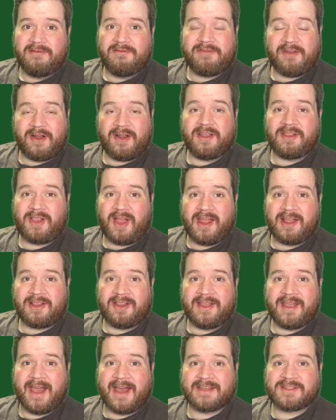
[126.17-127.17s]
very
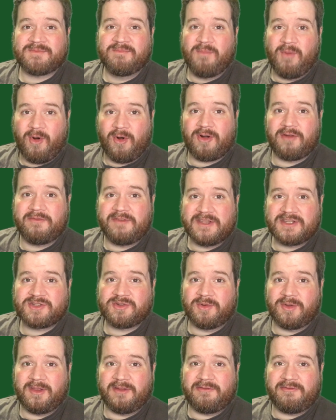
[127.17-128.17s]
likely has more
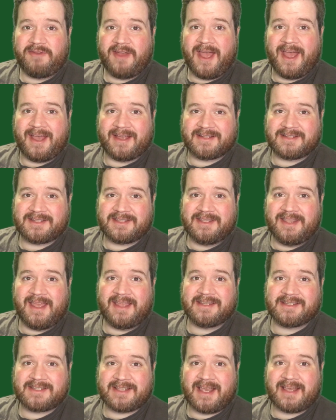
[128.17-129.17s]
visual effects
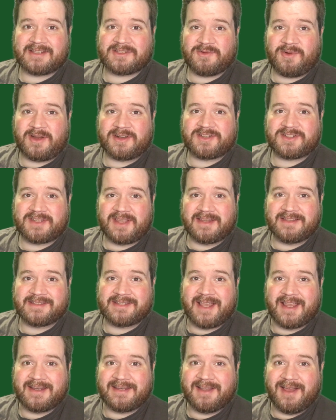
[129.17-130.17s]
than Sasquatch
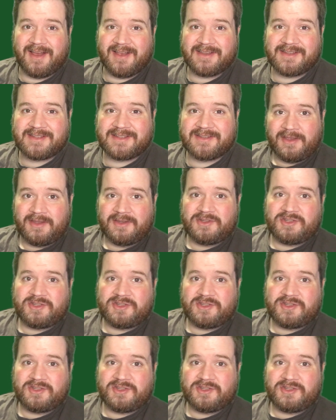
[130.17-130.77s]
Sunset does.